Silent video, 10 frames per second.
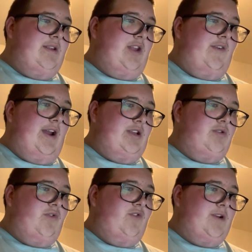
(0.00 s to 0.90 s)

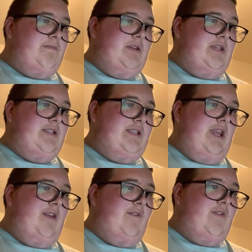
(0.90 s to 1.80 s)
Director of Rugby
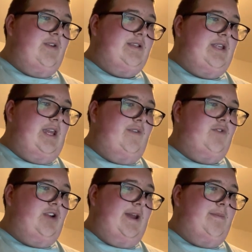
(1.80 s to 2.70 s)
Steve
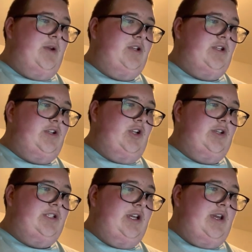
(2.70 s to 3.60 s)
Diamond
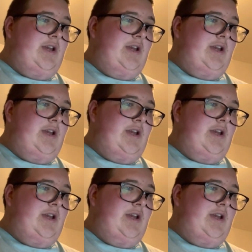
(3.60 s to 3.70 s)
looked